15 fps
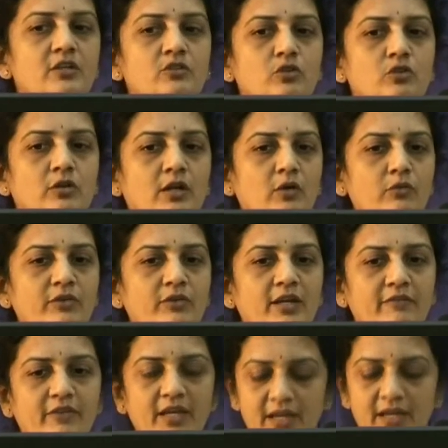So now
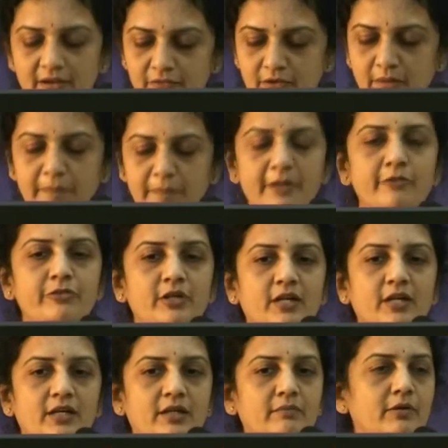we have peripheral
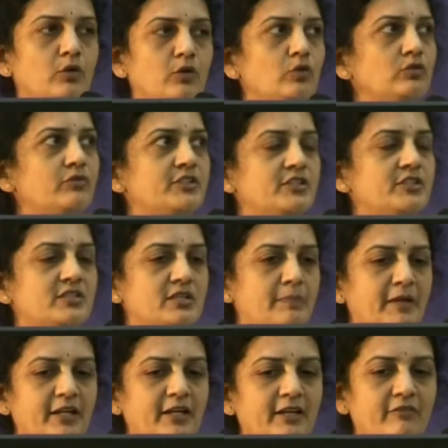cutting balloons, which is
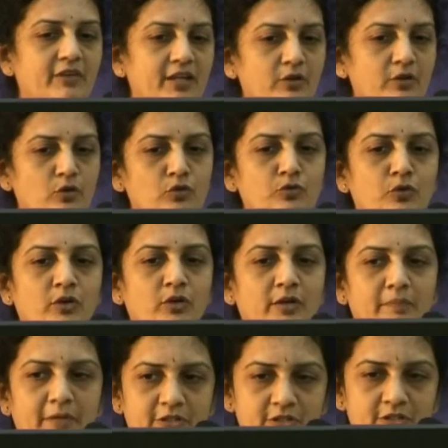typically very useful
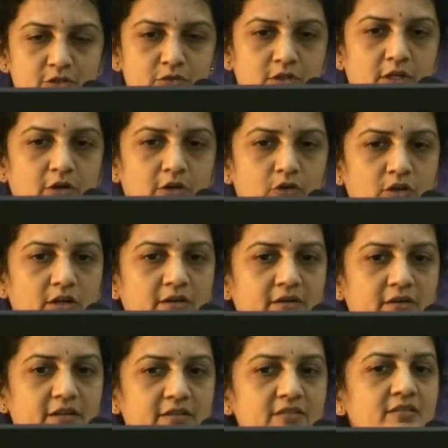in patients with aorta
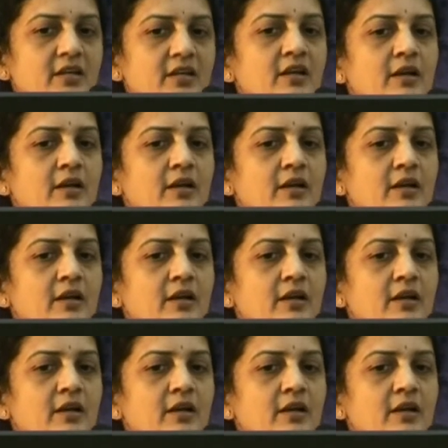arteritis.